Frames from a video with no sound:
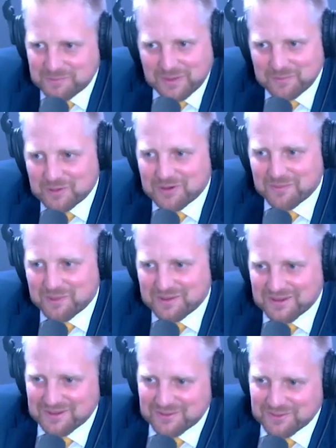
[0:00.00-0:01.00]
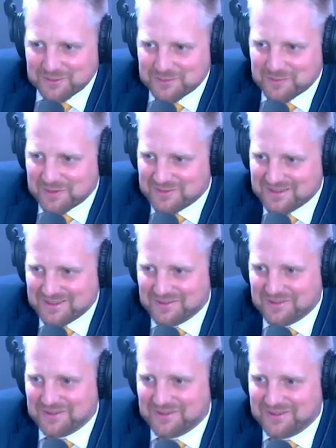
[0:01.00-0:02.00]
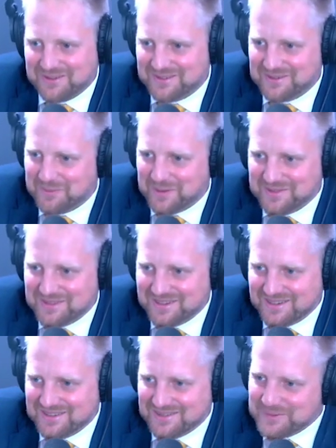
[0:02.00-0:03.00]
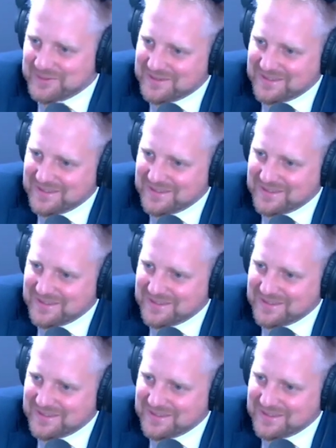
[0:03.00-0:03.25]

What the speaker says: not commenting on those particular domestic issues.